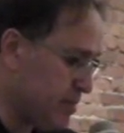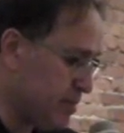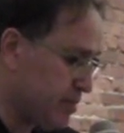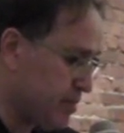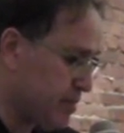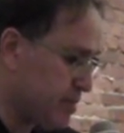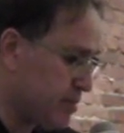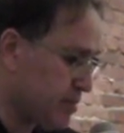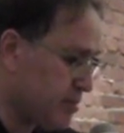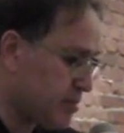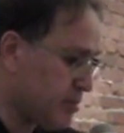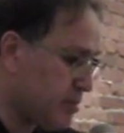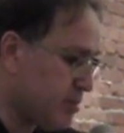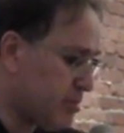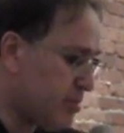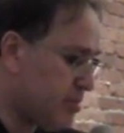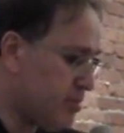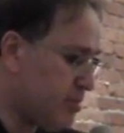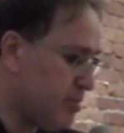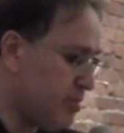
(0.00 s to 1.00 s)

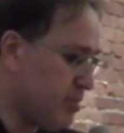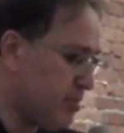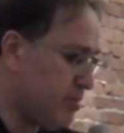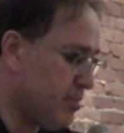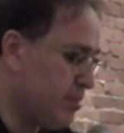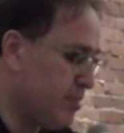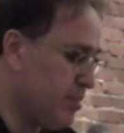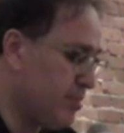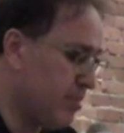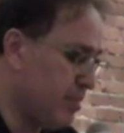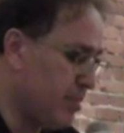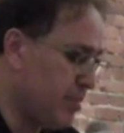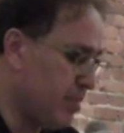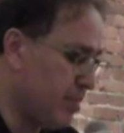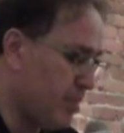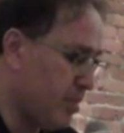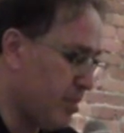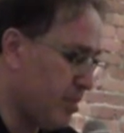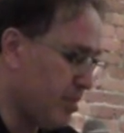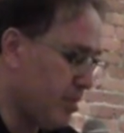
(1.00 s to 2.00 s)

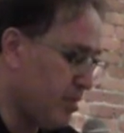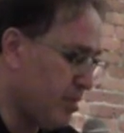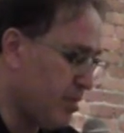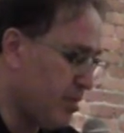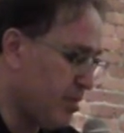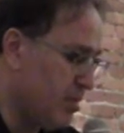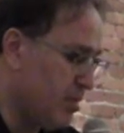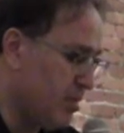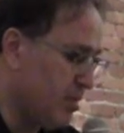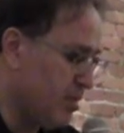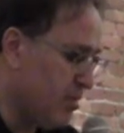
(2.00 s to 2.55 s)
Nothing is said.